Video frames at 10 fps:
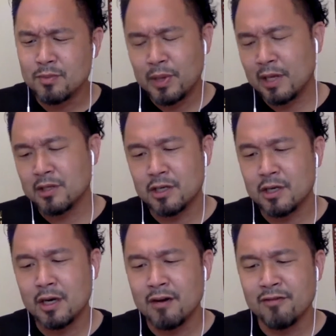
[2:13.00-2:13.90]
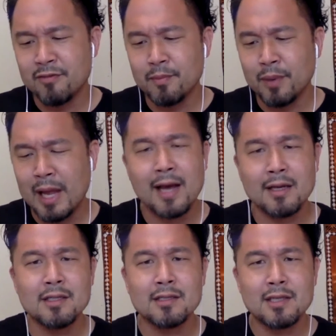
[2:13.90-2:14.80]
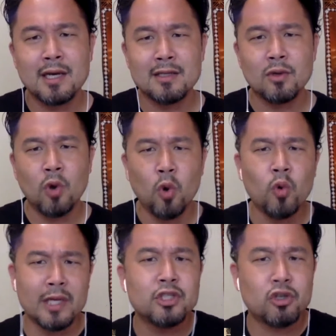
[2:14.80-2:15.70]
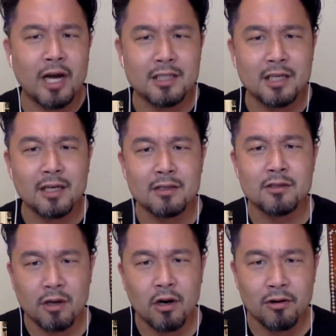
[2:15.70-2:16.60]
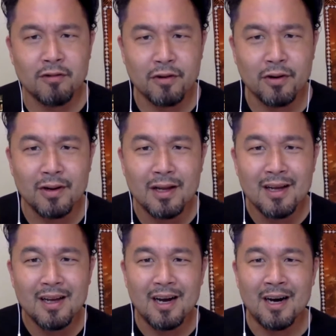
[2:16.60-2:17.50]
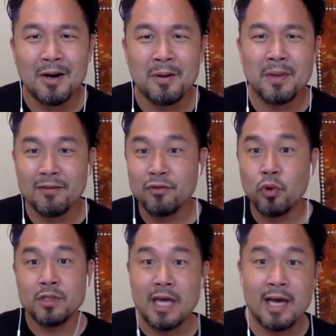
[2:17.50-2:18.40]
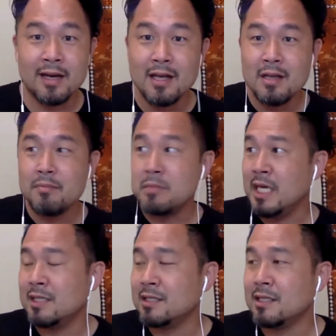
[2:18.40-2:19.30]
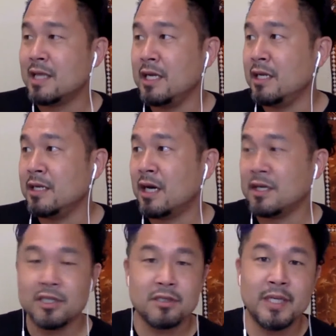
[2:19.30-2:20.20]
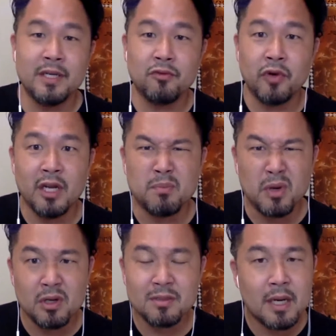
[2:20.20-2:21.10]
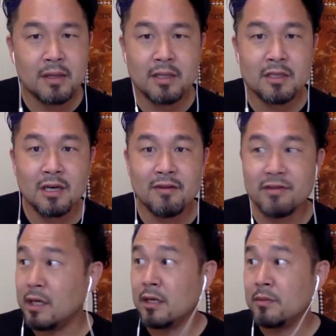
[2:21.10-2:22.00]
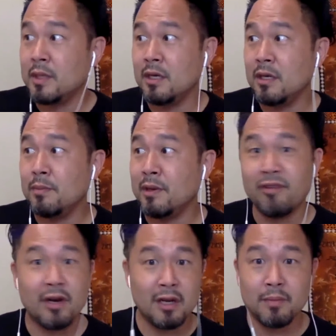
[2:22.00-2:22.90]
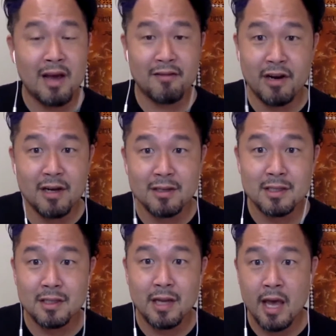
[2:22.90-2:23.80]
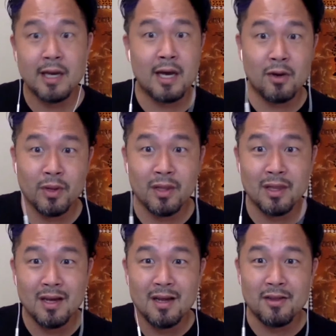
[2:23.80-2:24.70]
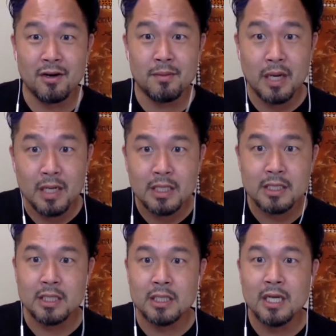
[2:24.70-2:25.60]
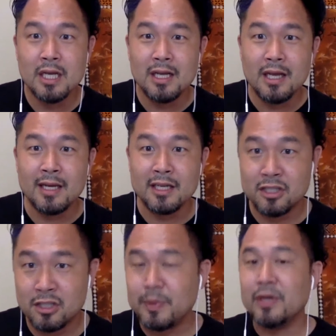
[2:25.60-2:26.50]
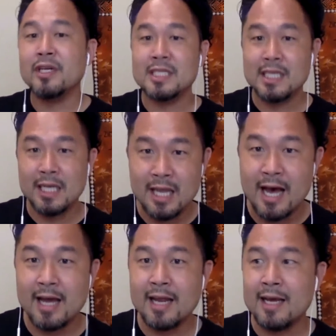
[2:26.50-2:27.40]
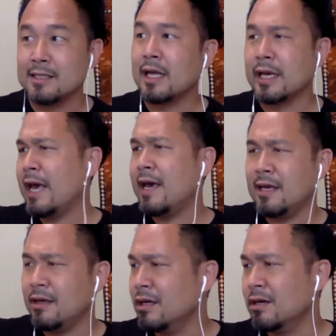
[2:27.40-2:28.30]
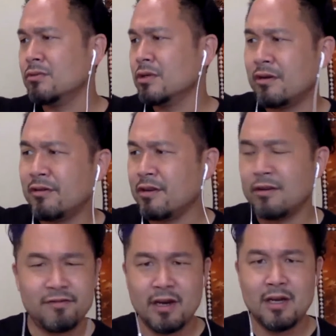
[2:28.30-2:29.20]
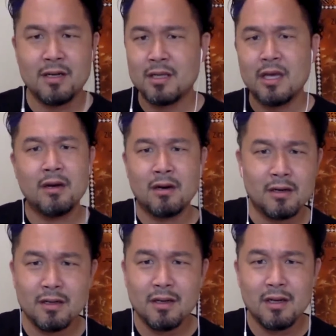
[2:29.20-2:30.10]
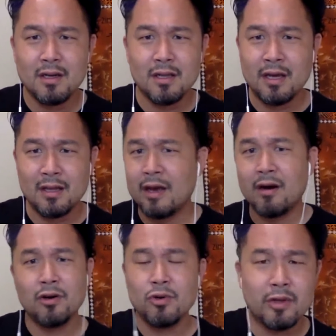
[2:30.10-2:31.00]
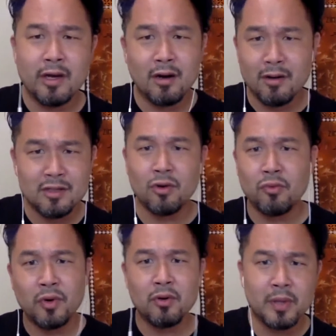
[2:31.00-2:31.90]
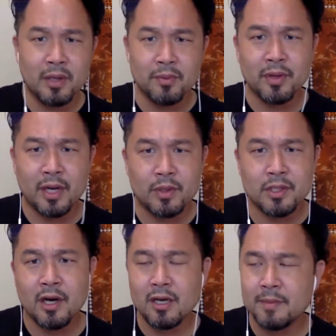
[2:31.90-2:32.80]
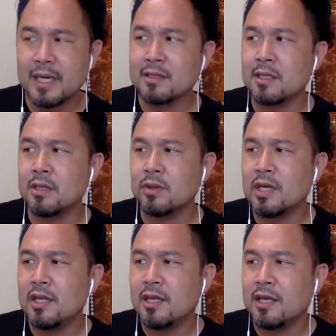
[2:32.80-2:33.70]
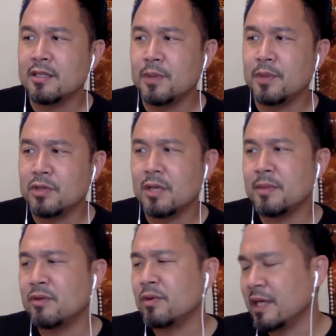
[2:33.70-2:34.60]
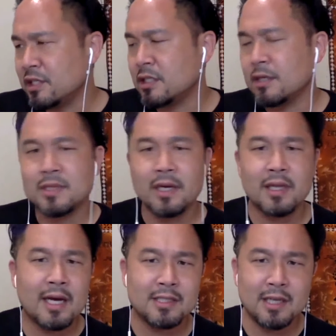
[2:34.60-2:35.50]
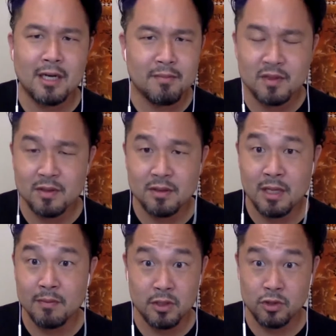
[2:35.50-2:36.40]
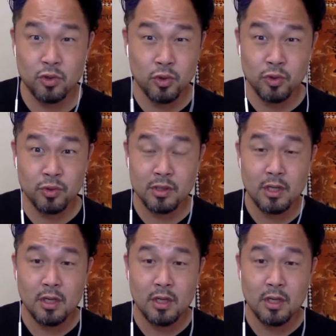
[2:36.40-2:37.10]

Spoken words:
picture of Blackness as only tragic and sorrowful. And of course, that means they need to not just be reading books about this stuff. They need to be befriending Black friends and hanging out with their buddies and experiencing that as like, hey, you know, your friend, they are who they are. These are real people that we're talking about. So exposing them in relationships like that, sending them to schools